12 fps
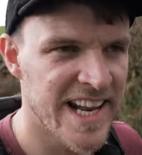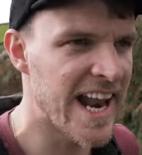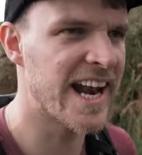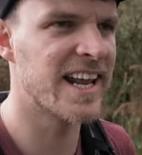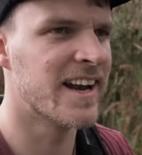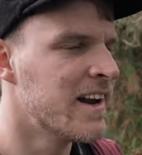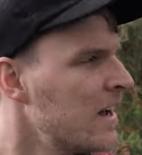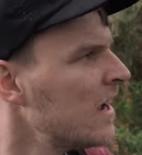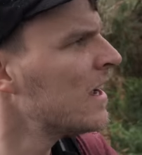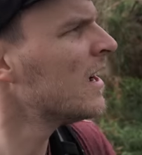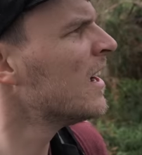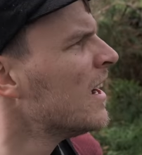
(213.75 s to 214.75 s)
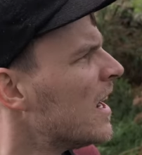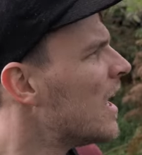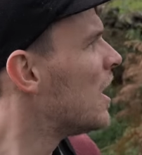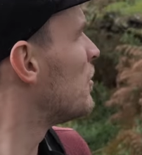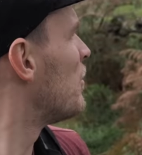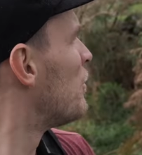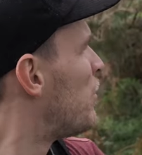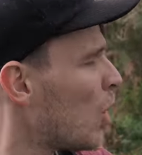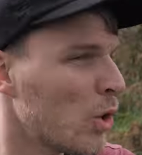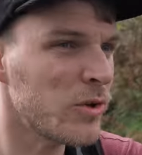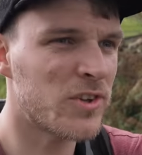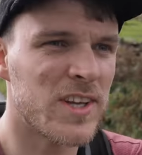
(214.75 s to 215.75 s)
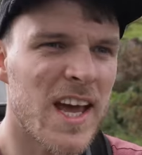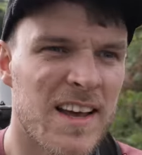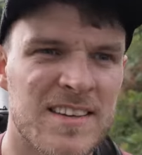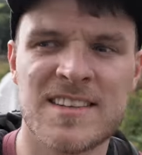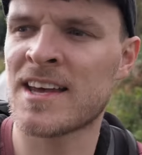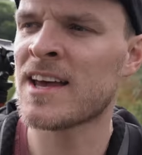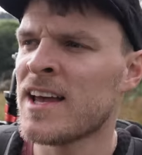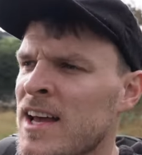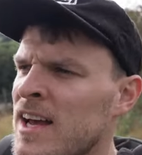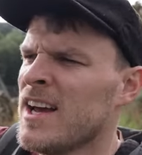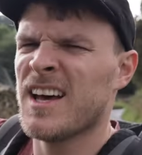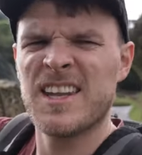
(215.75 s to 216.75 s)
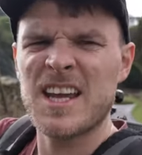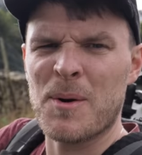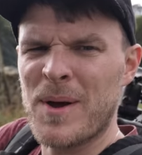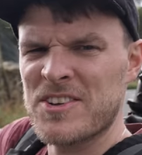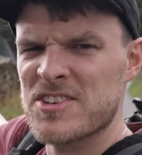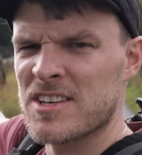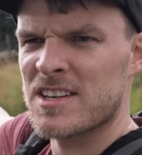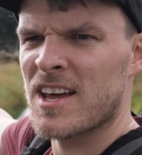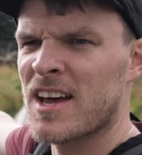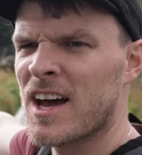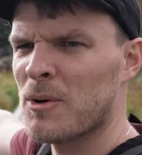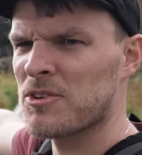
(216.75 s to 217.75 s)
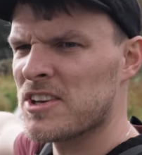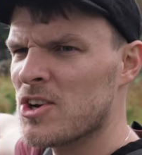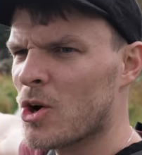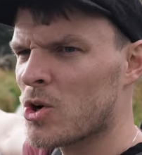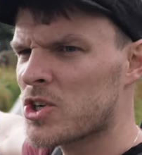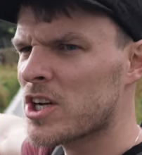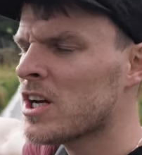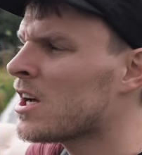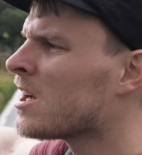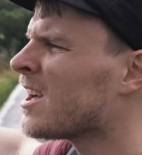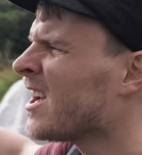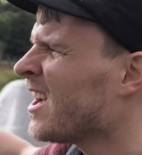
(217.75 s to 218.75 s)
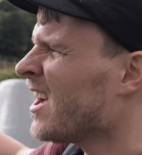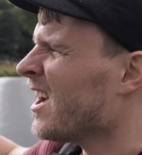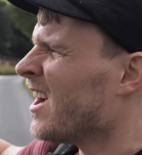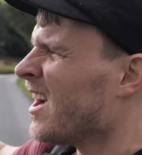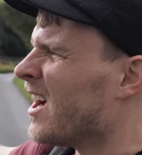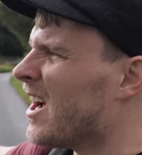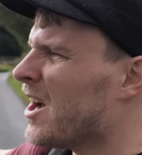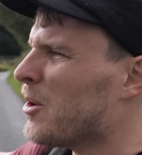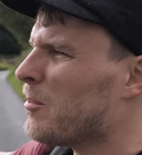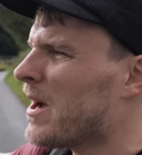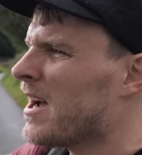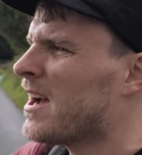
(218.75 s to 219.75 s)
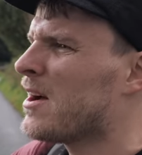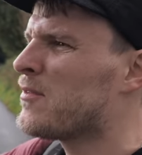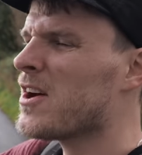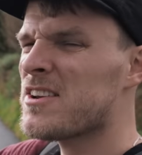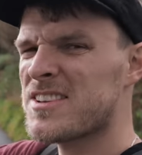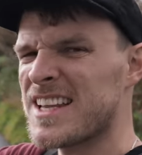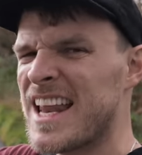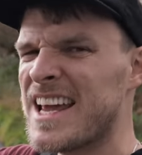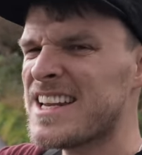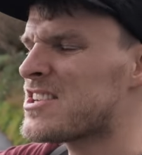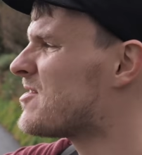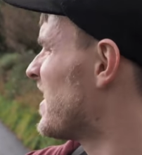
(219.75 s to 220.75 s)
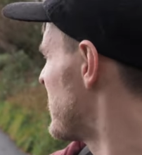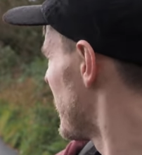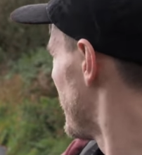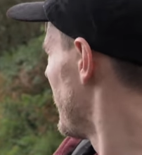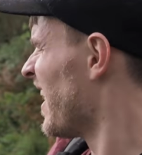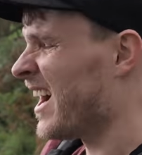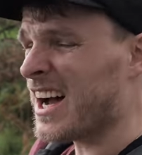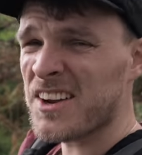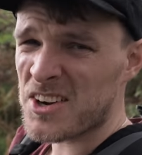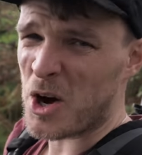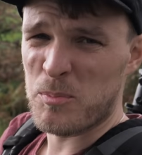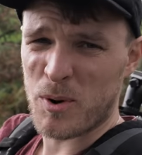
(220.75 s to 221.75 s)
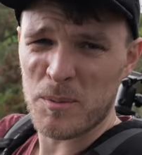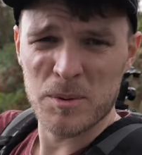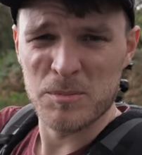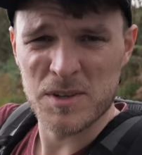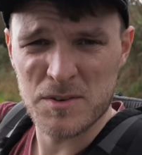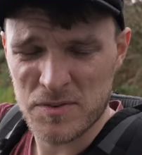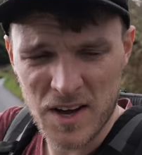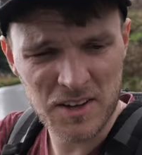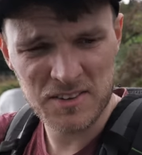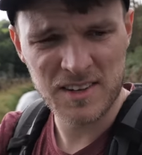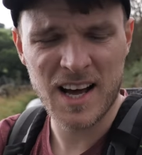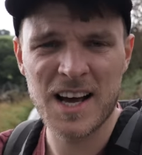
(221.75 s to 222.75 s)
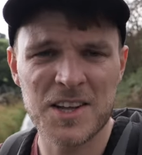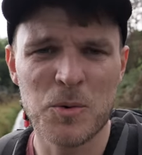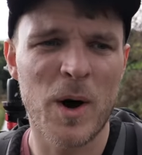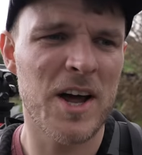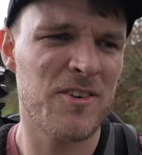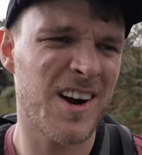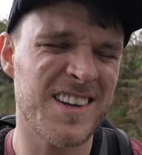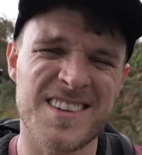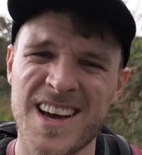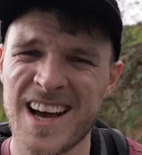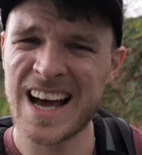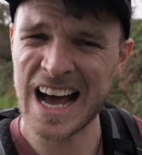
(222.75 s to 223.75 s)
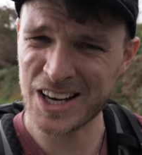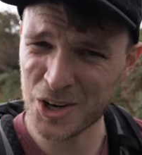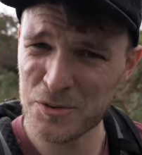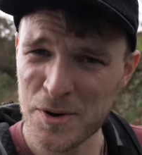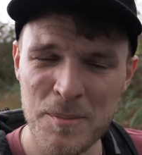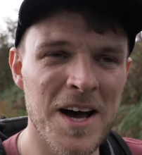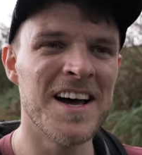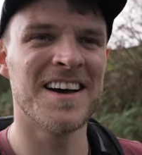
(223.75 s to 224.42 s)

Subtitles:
and anything. But yes, I think I mentioned I was in Yorkshire. Firstly, Lake District. I ain't got a problem with the fells and that and the Wainwrights. I love them.